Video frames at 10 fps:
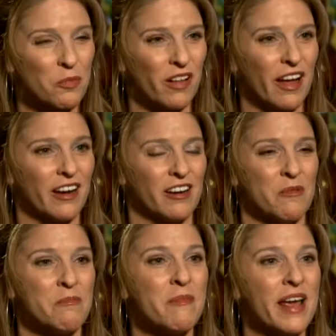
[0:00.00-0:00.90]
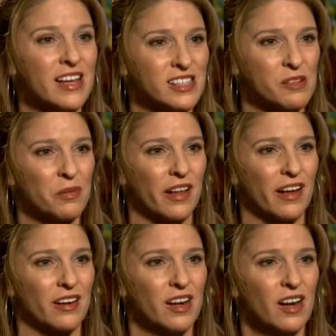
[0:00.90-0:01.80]
plan, an amazing
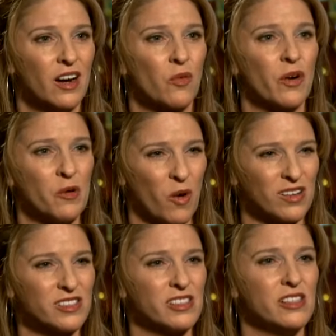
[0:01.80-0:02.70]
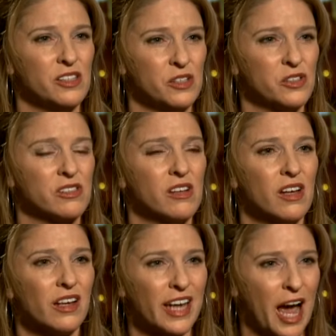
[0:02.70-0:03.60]
plan where He wants to use
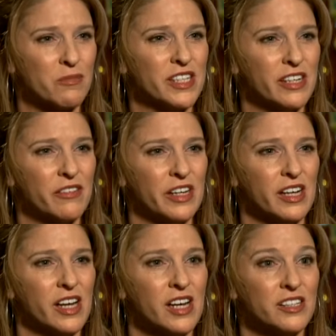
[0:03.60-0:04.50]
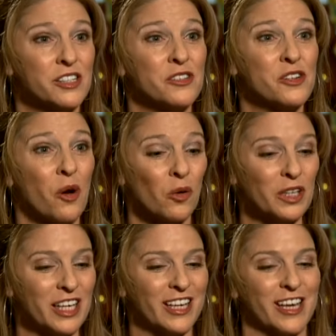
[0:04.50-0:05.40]
captivity to
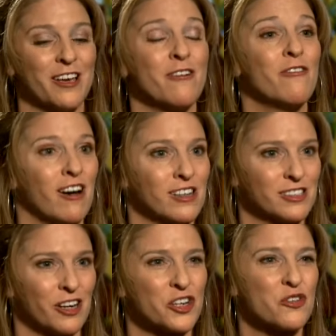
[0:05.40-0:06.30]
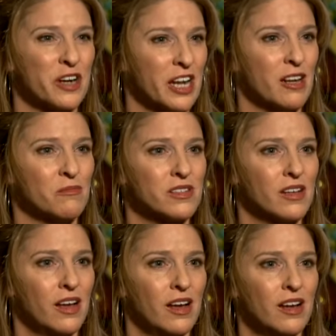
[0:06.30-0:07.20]
totally give us our dreams,
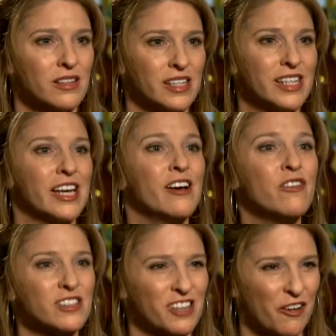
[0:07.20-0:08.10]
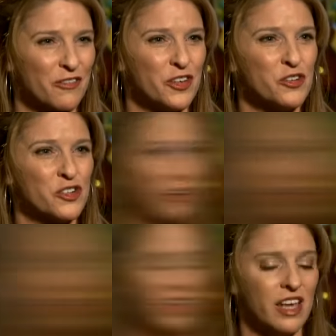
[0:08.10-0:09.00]
to give us our future.
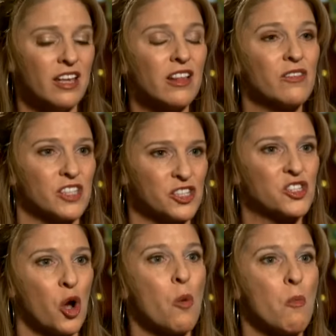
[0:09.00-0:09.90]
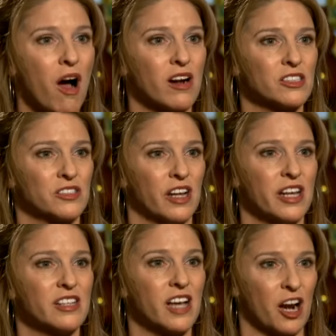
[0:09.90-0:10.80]
He loves us so much that
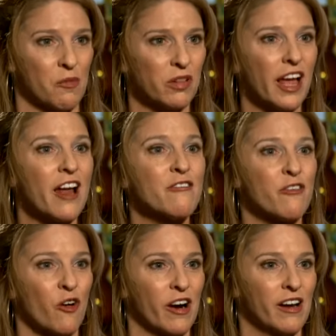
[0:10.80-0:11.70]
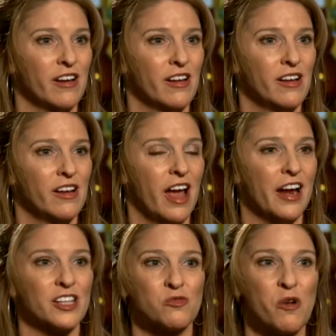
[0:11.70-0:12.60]
he's got a plan for it,
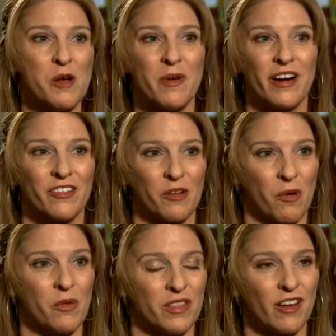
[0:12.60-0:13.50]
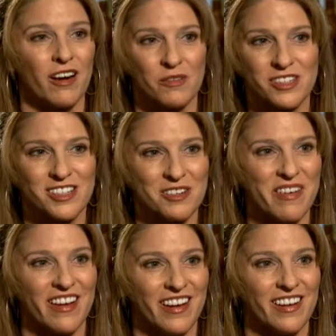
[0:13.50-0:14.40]
and it's way bigger than what we thought it was going to
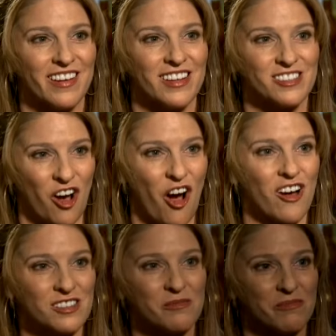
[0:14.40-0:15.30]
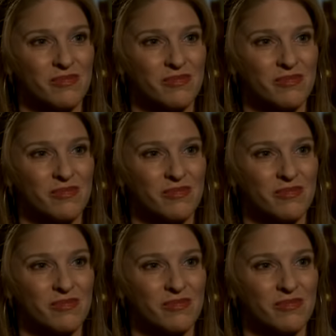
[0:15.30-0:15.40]
be. It's awesome.